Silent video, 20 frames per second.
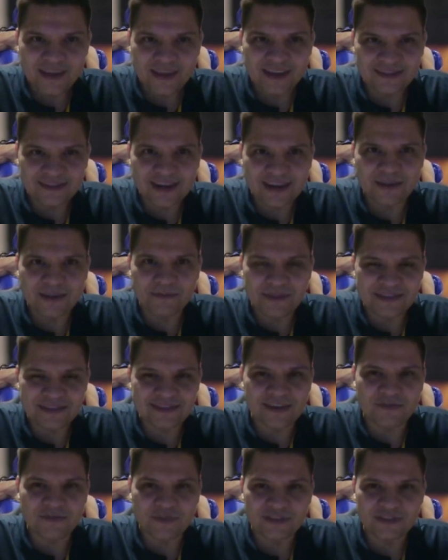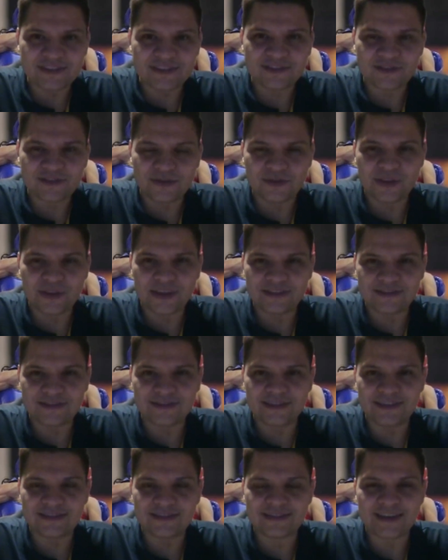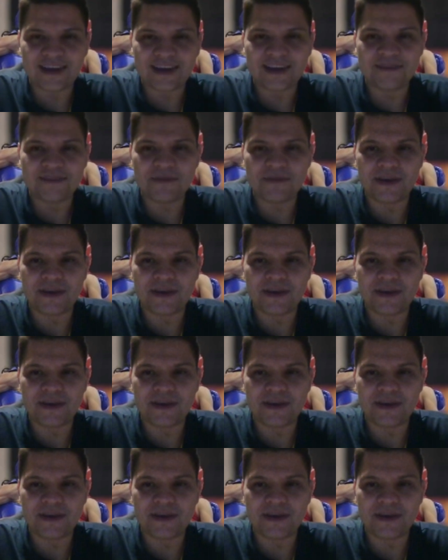it's gonna be San Francisco this time,